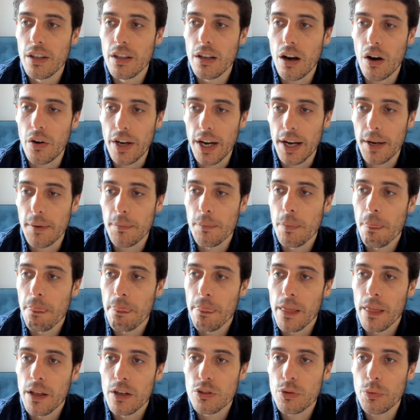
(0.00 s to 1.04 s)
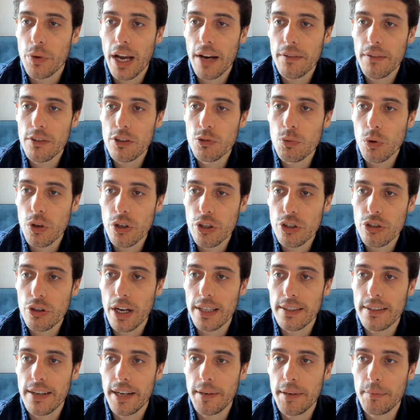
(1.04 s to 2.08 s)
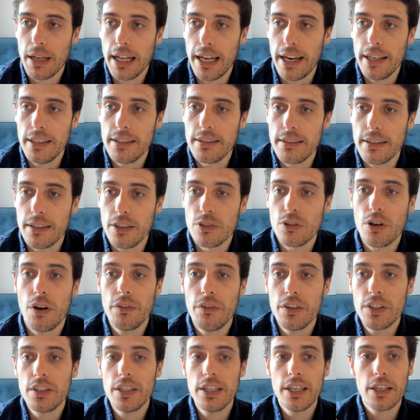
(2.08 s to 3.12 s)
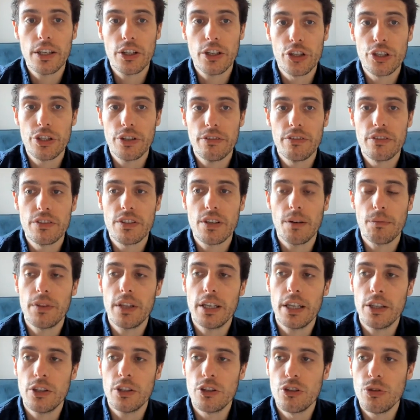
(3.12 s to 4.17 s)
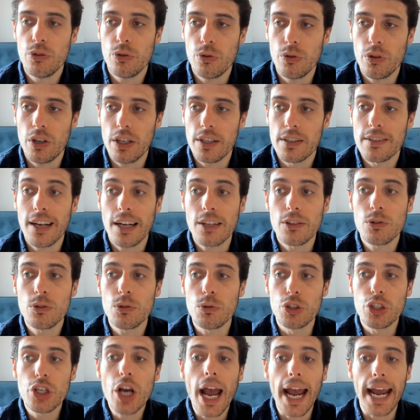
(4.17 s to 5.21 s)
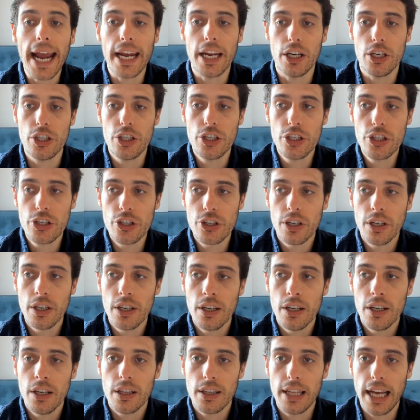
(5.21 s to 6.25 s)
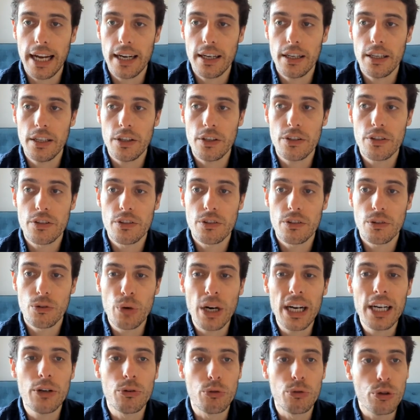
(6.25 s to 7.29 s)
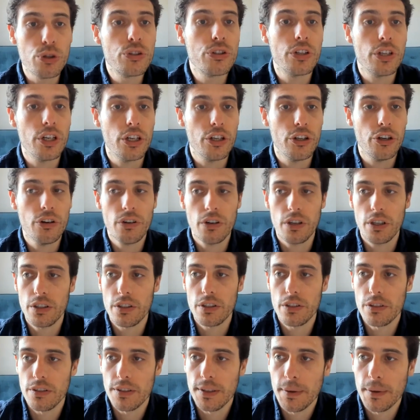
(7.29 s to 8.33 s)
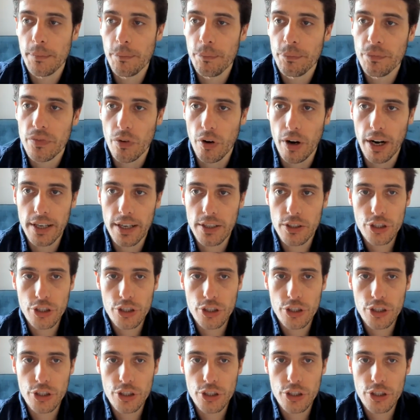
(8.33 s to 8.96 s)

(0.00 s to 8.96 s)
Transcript: Okay. So we have this water trine take place, and it's obviously going to shift something into a subtle change that is really rooted in Uranus, right?